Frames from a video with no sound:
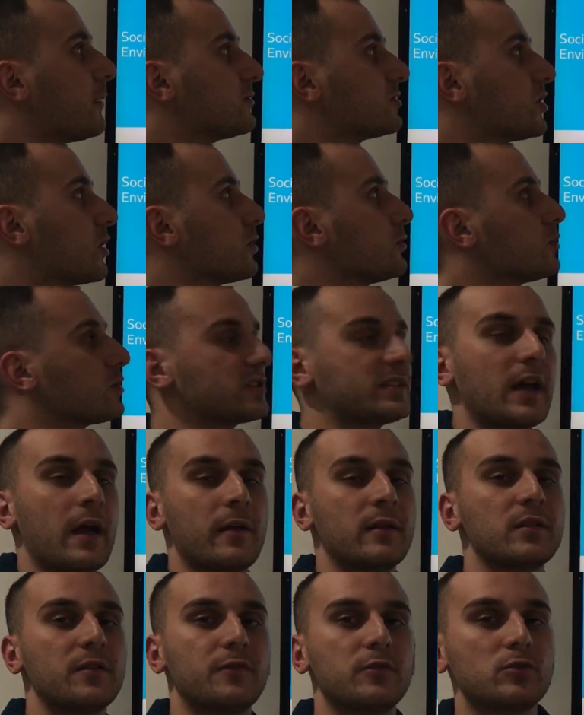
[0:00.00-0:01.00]
So it looks
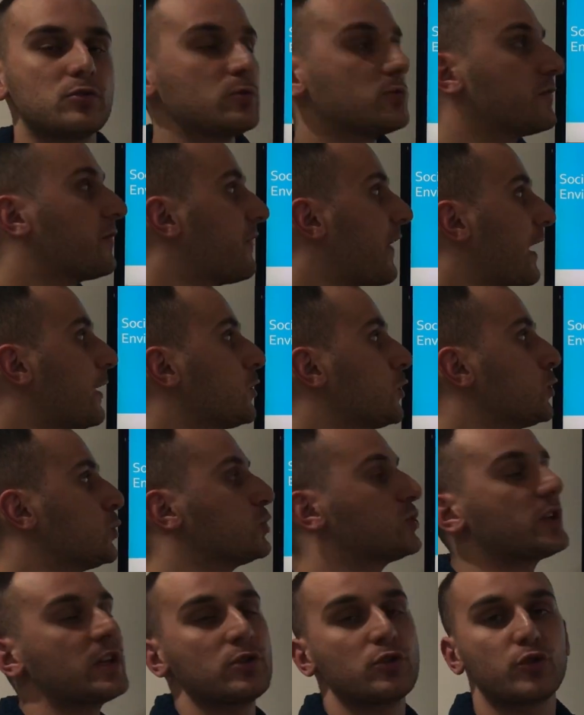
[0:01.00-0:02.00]
at individuals'
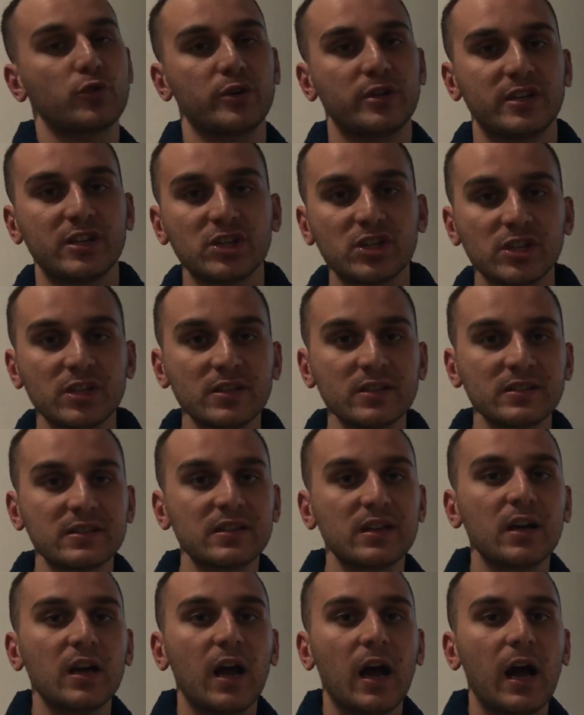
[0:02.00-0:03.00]
values and traditions.